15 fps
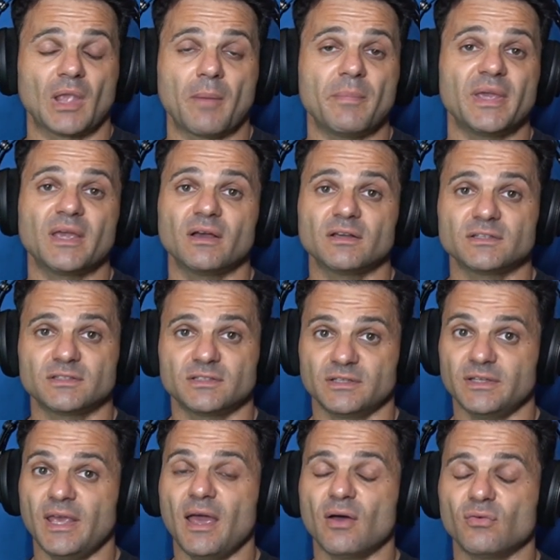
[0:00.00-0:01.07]
Because,
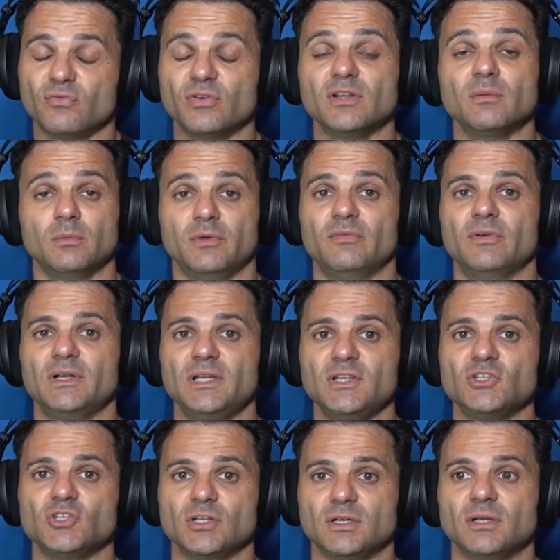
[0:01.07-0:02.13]
yeah, freedom of
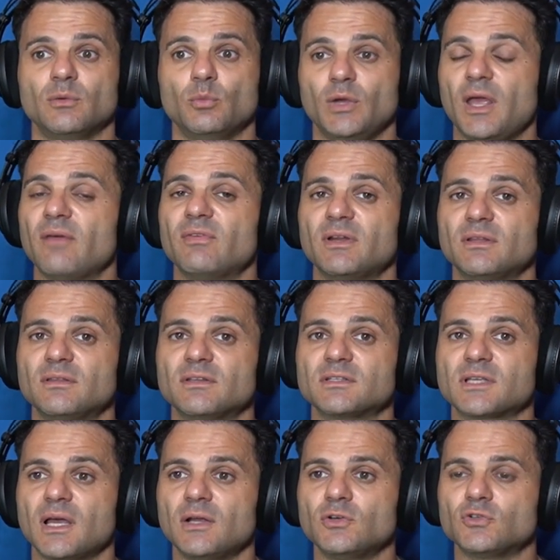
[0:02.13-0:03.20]
religion, we have it in this
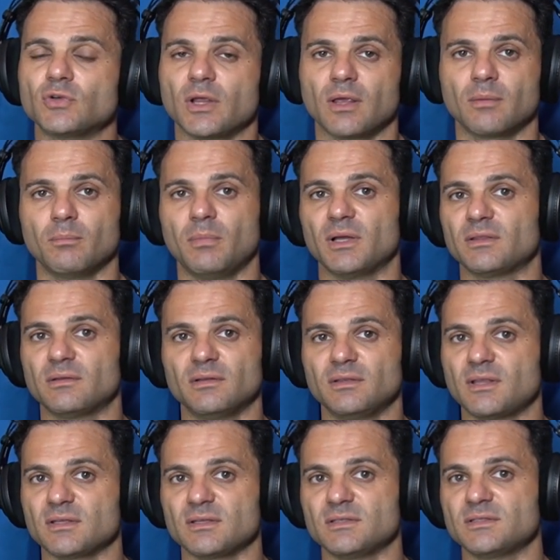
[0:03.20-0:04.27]
country, but it
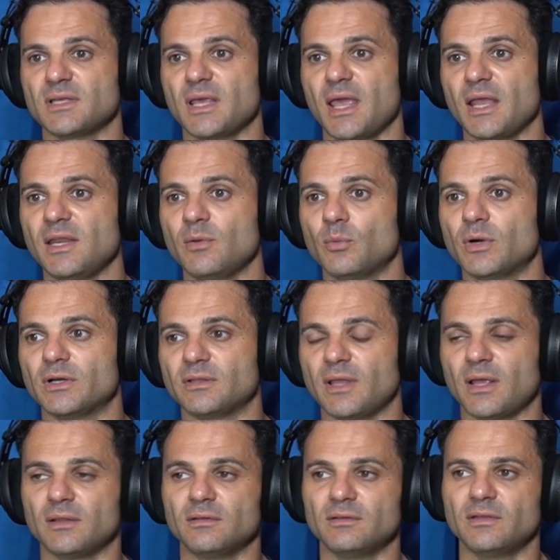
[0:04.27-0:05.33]
doesn't say anywhere
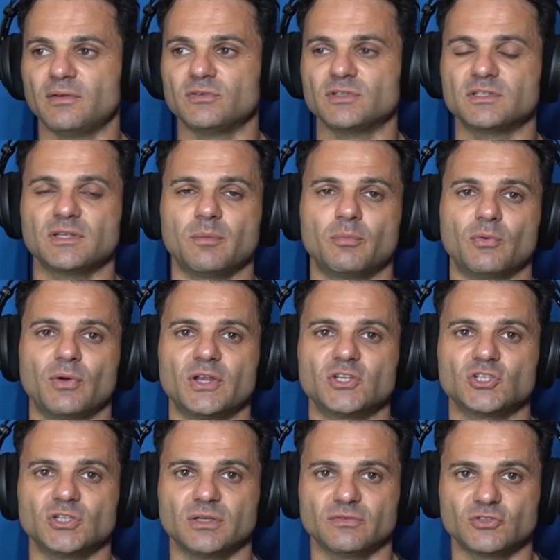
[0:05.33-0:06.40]
that there is a
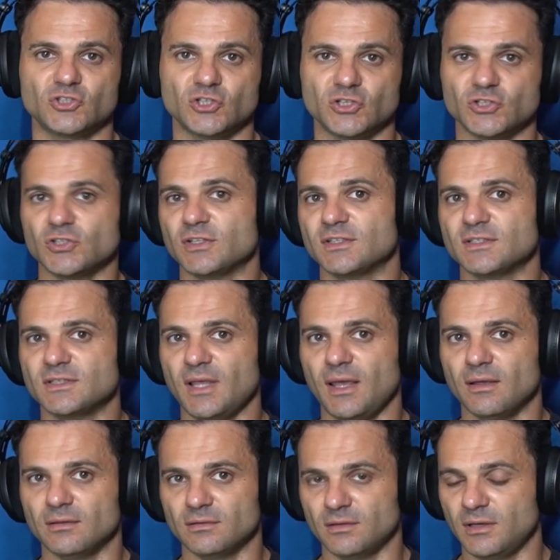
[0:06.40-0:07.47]
separation of church and
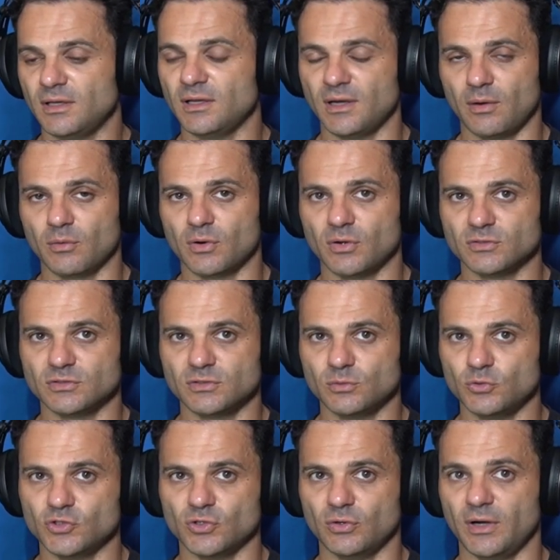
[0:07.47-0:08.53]
state in our
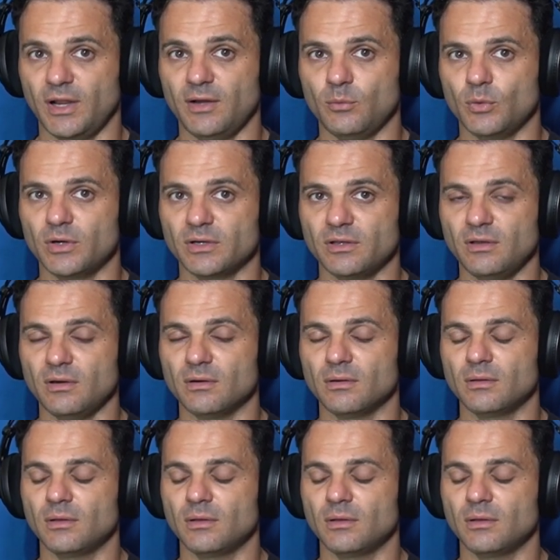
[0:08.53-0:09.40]
constitution or anywhere here.